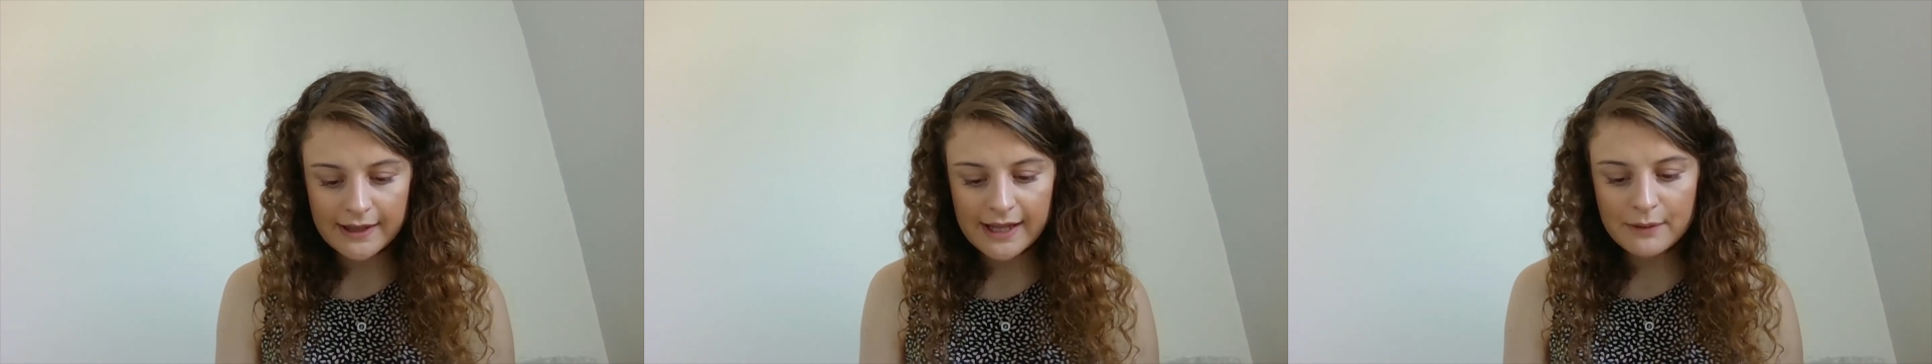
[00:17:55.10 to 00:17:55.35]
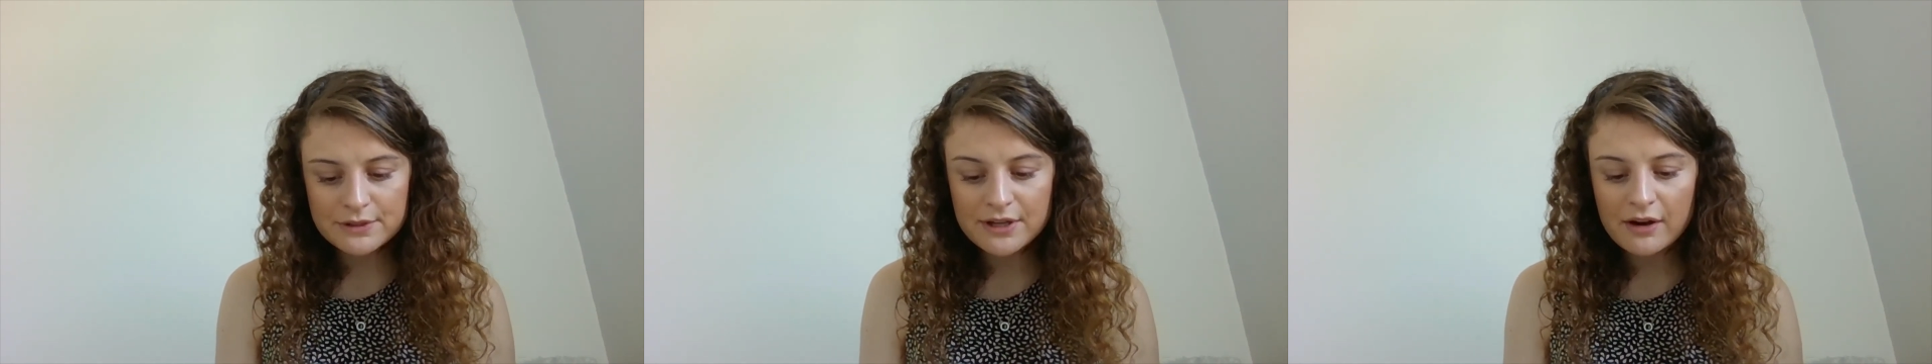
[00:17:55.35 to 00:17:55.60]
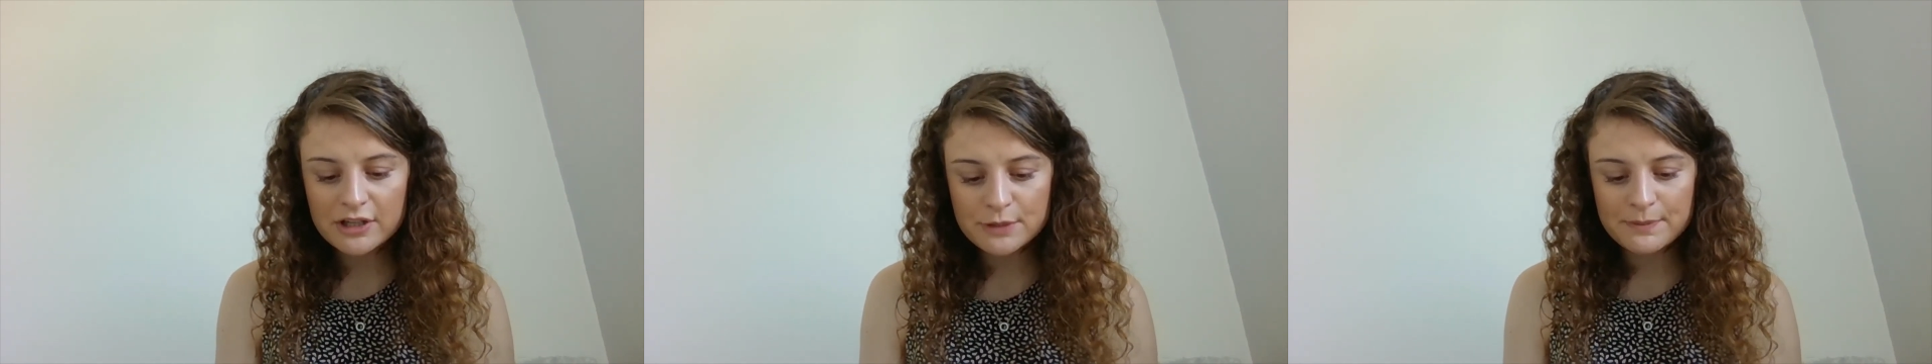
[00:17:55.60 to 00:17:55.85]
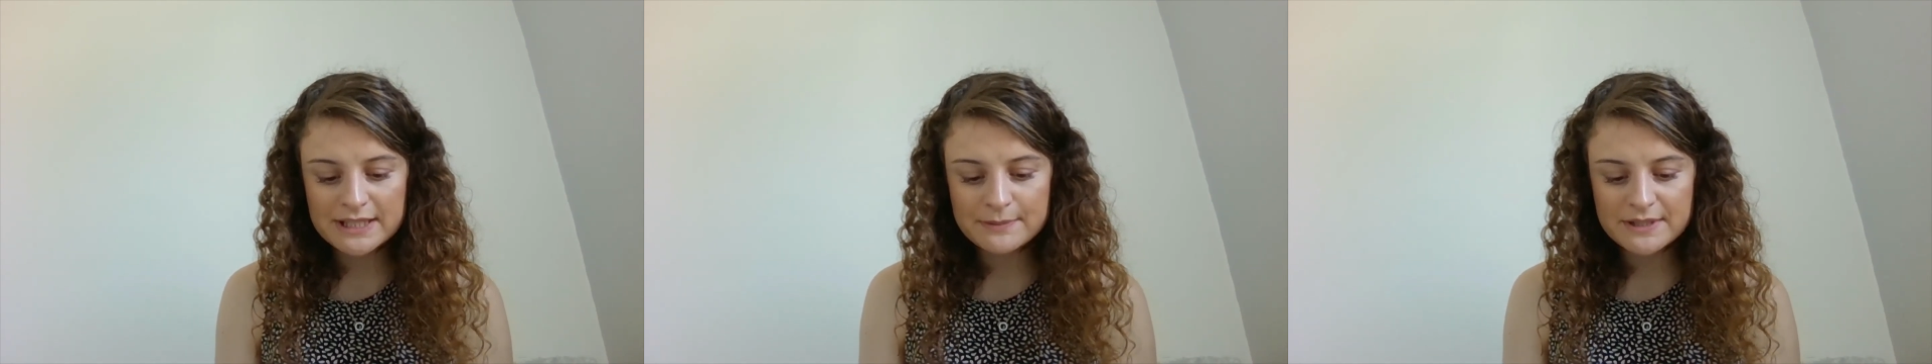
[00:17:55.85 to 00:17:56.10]
It was hard to
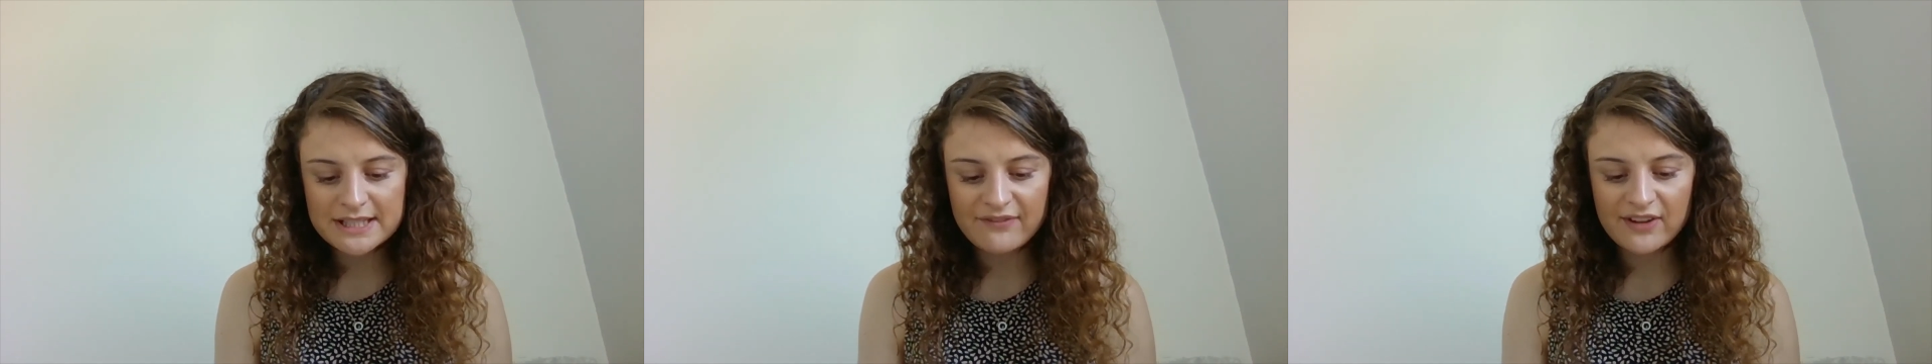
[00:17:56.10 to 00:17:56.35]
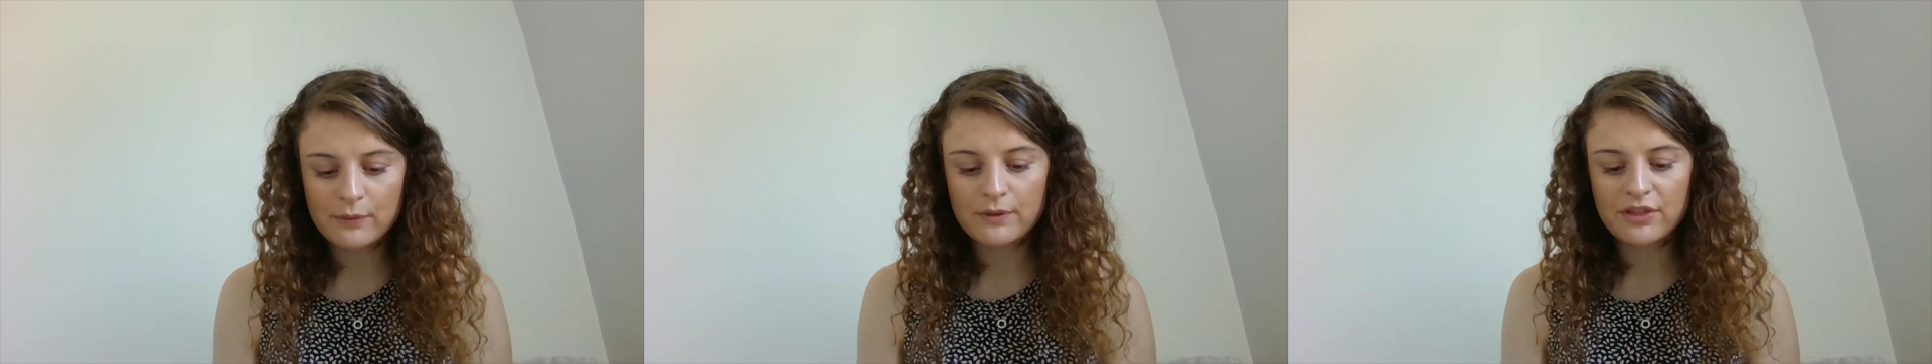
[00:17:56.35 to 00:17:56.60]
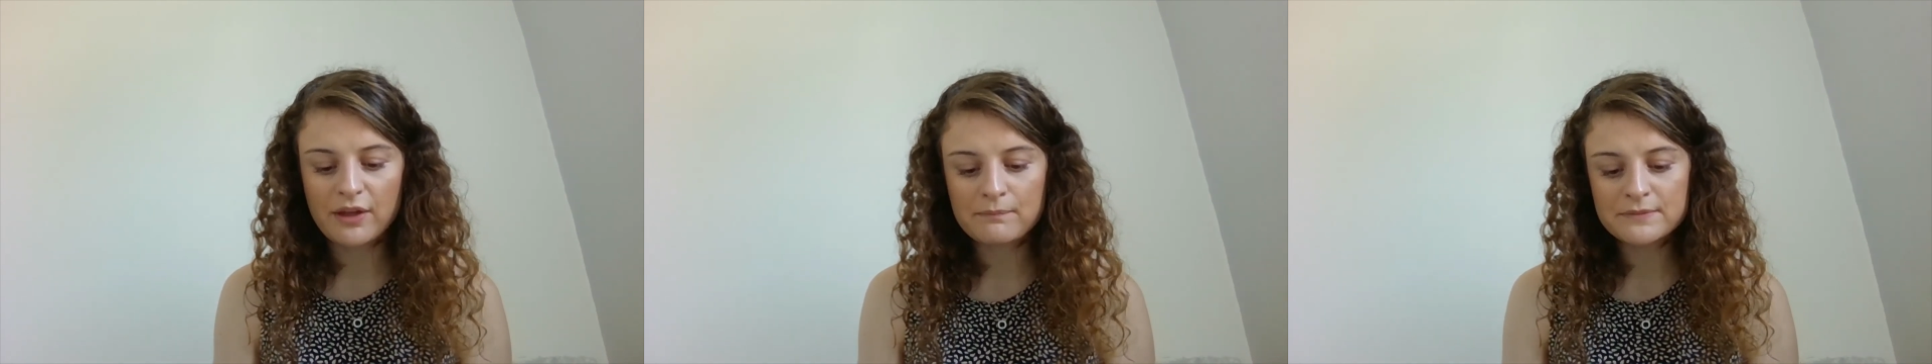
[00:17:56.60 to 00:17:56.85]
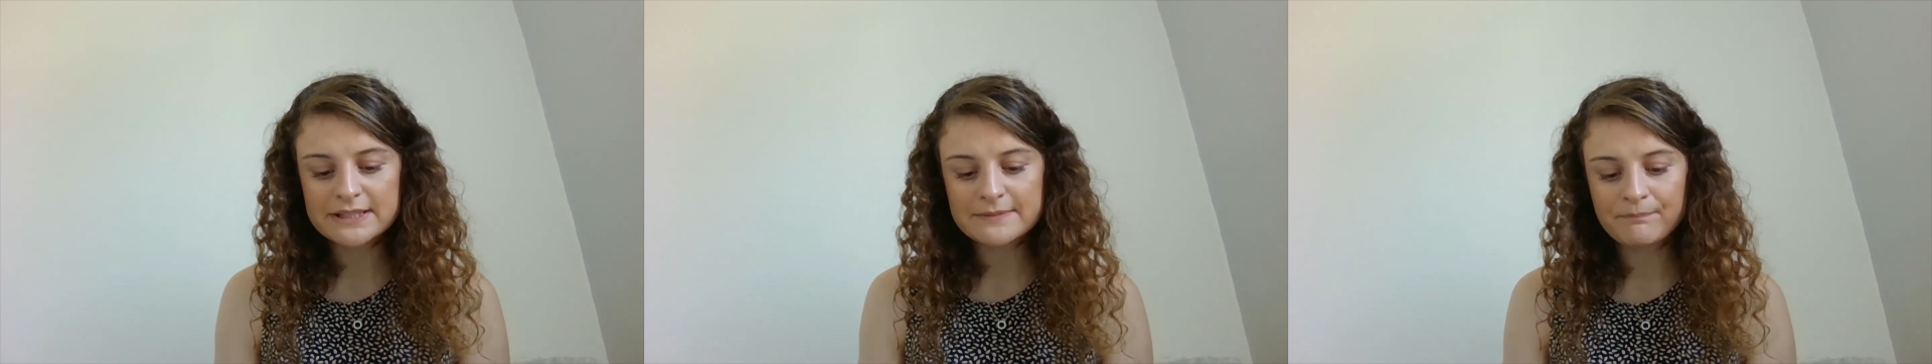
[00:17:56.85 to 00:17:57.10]
be specific with
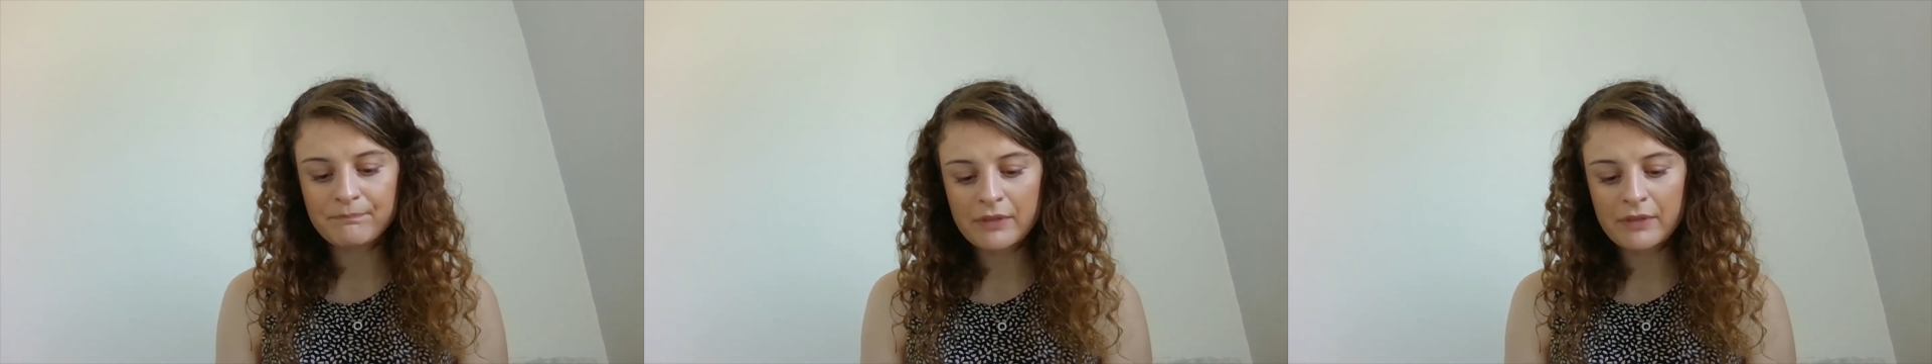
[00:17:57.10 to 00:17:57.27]
thumbs,